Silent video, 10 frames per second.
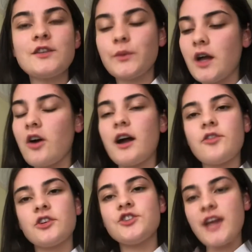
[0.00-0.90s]
one are
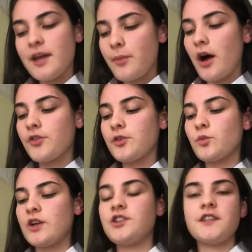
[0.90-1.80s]
either a shared bathroom,
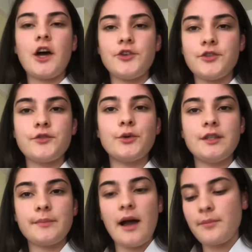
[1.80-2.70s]
which is
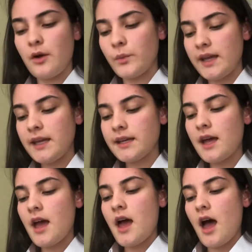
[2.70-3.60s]
£114 per week,
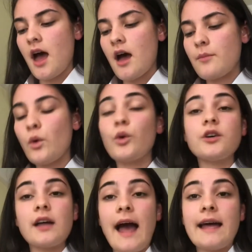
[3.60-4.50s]
and
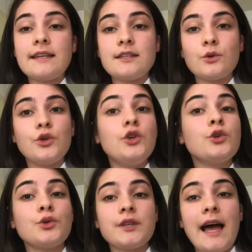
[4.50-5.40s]
you
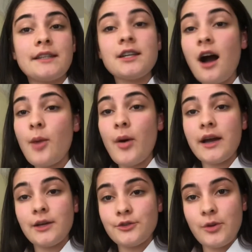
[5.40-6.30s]
can also add car
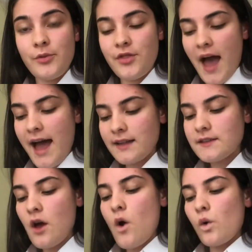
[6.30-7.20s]
parking on top of that,
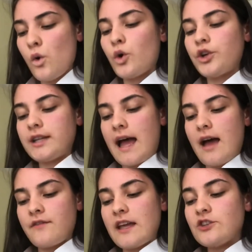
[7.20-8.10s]
or you can
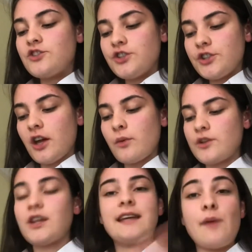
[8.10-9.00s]
have a studio,
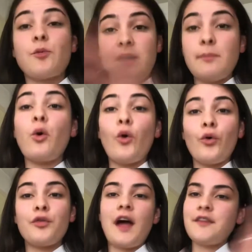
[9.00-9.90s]
which again will be
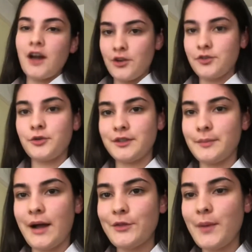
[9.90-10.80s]
more than the
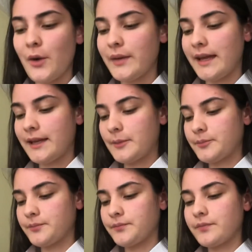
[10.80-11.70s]
£114 per week.
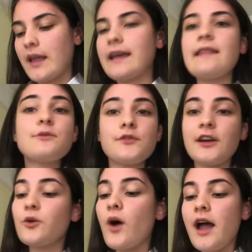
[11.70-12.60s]
Again, this one's
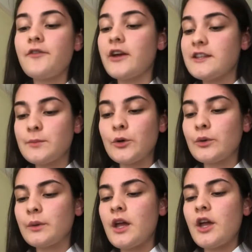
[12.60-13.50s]
very quiet, very
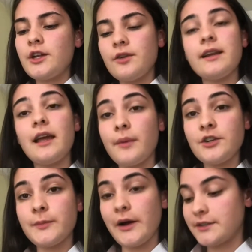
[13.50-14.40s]
small, you don't really hear
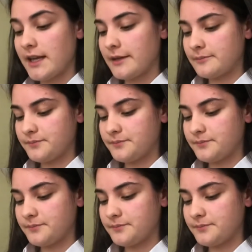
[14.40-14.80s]
much about it.